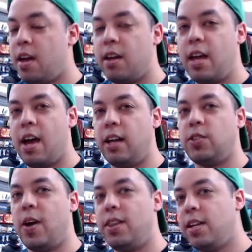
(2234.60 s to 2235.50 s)
Yeah.
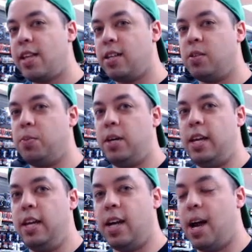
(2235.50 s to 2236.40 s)
So I think that's a
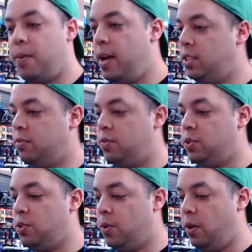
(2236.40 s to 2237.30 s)
pretty comprehensive
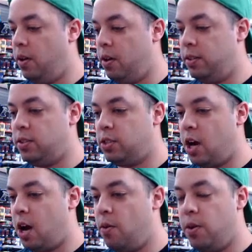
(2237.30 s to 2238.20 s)
tutorial on
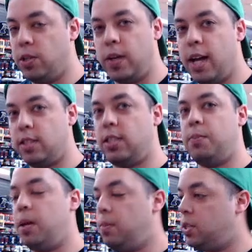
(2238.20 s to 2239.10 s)
Star Wars. We got to see
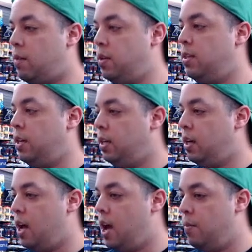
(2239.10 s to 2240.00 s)
pretty much everything
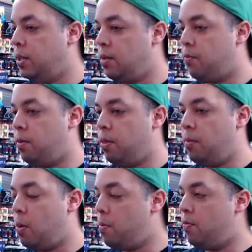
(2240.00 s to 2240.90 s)
except for the
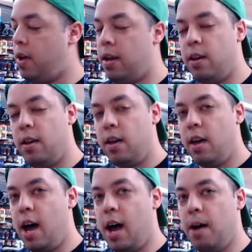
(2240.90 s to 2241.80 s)
Boba Fett
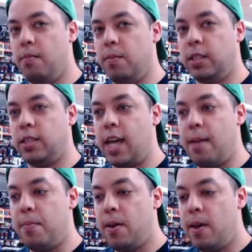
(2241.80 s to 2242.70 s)

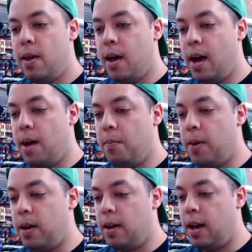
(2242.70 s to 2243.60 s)
escape.
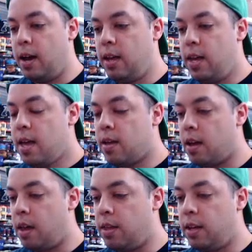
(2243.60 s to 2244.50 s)
Yeah,
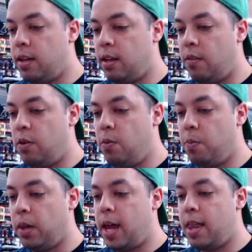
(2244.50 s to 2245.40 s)
I think if you
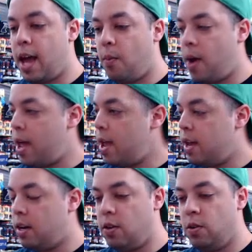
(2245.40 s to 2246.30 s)
play that way
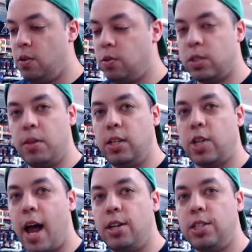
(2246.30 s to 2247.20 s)
and you use some of these
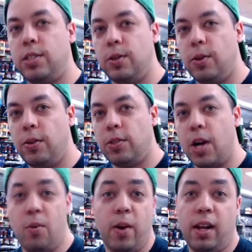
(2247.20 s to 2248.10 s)
strategies, you'll
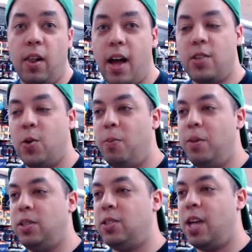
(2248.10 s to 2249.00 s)
start winning a lot of
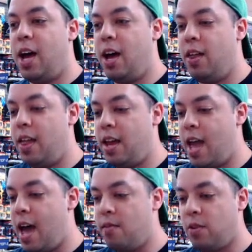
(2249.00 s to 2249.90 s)
tournaments that you
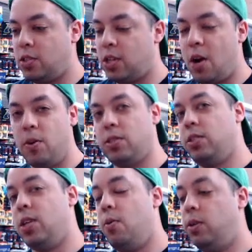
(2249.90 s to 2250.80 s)
have on Star Wars. And
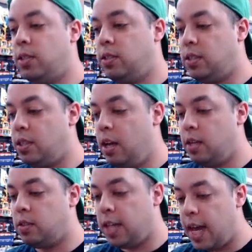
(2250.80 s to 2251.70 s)
Star Wars
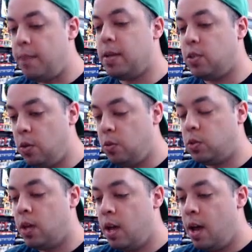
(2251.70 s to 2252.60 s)
is a game that's used
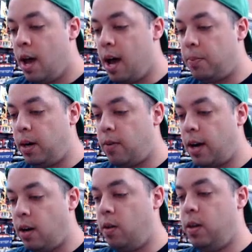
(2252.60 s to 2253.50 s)
pretty
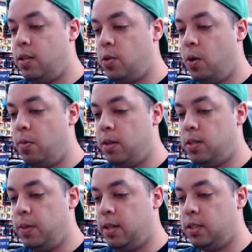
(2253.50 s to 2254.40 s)
regularly in
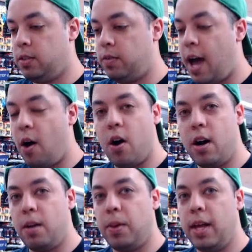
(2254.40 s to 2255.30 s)
tournaments because of how
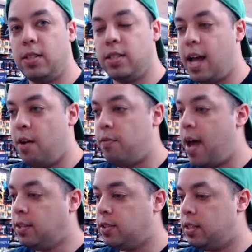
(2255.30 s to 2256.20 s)
hard it plays and how
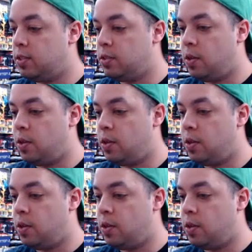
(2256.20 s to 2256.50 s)
fast it is.